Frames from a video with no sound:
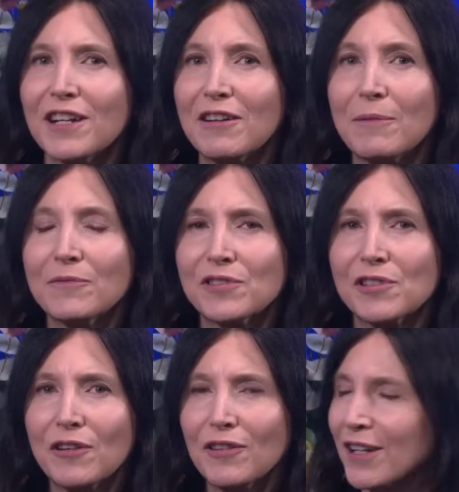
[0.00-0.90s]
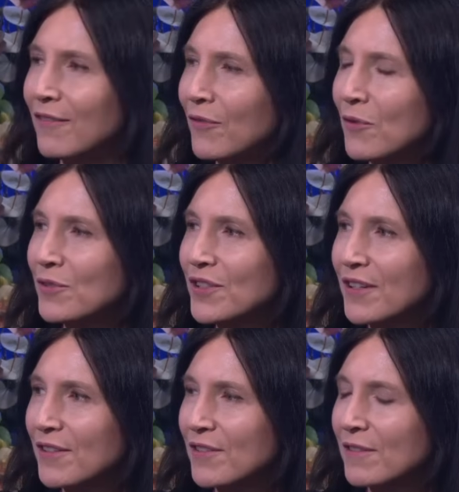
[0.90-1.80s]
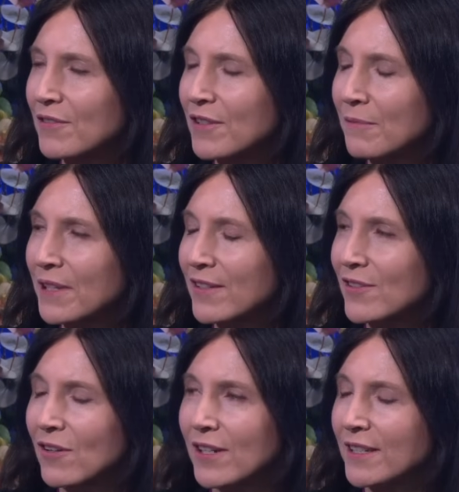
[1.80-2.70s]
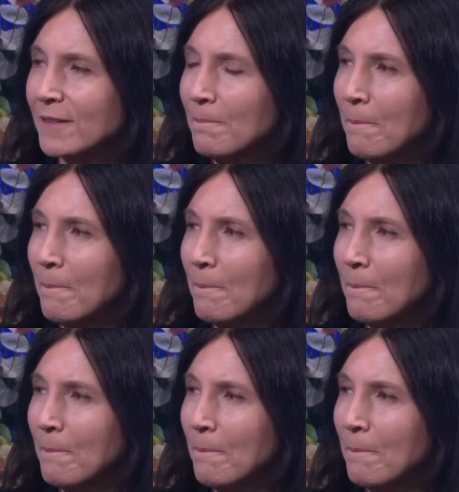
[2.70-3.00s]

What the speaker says: I'm so looking forward to this. It's going to be exciting.